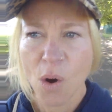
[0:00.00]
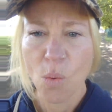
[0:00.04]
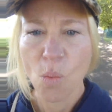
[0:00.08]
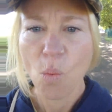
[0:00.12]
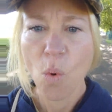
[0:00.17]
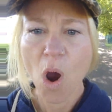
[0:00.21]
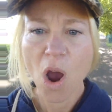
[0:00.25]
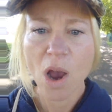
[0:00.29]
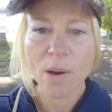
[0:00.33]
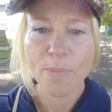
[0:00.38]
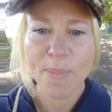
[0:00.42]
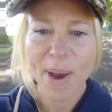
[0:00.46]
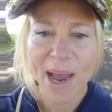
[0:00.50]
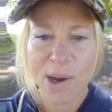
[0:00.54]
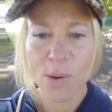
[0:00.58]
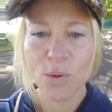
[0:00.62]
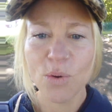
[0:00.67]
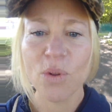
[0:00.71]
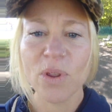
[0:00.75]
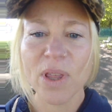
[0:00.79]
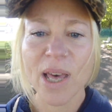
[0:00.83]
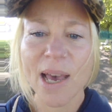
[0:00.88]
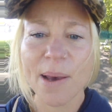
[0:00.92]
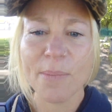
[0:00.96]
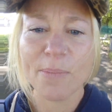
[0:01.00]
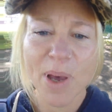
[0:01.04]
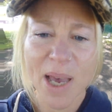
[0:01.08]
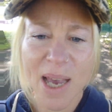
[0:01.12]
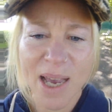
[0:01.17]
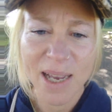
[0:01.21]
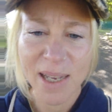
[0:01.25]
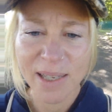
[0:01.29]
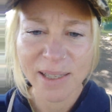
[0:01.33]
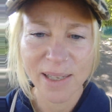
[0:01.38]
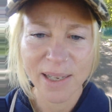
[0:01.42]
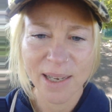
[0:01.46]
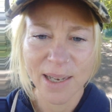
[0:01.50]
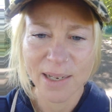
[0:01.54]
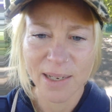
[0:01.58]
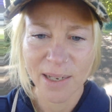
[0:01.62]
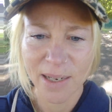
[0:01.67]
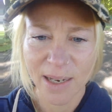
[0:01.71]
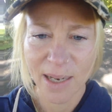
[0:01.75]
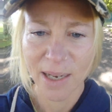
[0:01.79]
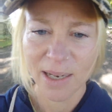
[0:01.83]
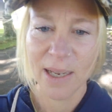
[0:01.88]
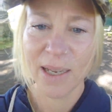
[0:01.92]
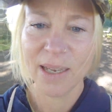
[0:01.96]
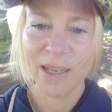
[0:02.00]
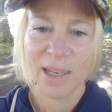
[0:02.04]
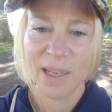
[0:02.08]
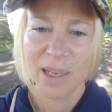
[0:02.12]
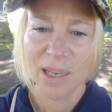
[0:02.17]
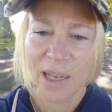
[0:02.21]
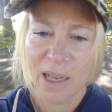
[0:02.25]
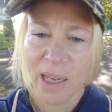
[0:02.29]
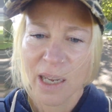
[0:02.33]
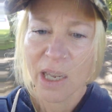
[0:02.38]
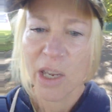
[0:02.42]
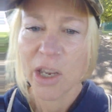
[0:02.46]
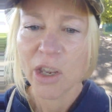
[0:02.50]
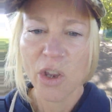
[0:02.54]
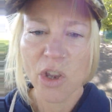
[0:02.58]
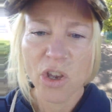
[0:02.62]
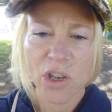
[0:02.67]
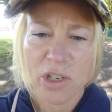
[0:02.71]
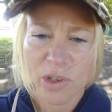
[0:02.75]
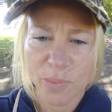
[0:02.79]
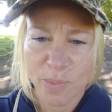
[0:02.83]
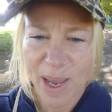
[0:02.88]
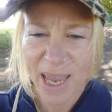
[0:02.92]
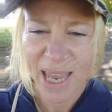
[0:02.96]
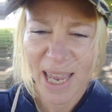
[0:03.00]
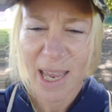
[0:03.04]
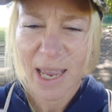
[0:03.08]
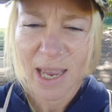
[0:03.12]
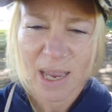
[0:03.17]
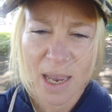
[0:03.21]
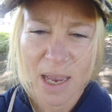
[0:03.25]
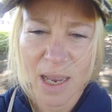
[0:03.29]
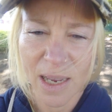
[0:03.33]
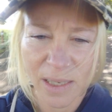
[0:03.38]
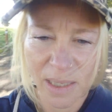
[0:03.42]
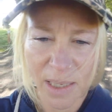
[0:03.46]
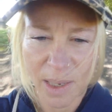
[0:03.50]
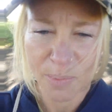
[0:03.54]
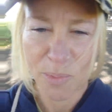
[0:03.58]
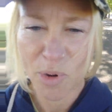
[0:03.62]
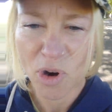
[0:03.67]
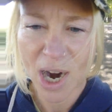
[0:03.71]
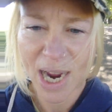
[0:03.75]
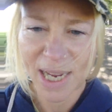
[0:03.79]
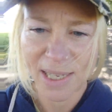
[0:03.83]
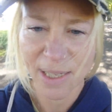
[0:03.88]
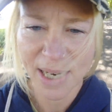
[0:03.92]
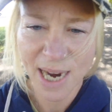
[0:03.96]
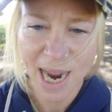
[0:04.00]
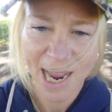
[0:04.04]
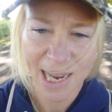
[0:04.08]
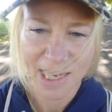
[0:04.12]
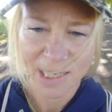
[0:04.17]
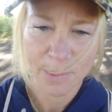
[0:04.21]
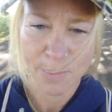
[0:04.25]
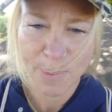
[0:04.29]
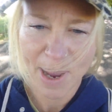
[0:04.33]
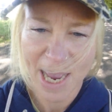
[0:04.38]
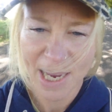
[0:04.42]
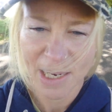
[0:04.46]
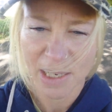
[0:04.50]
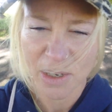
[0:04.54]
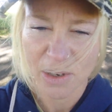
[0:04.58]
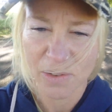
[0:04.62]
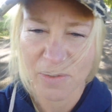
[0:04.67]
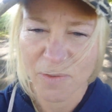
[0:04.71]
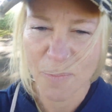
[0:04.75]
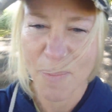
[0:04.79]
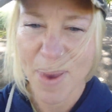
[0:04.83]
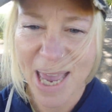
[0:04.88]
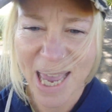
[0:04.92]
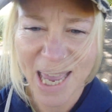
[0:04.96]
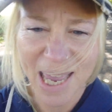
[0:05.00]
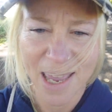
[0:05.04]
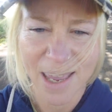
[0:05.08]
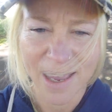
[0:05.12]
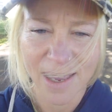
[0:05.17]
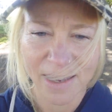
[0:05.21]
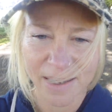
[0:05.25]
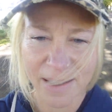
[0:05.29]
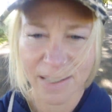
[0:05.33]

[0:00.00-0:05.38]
What about that person could be a suppressed aspect of me?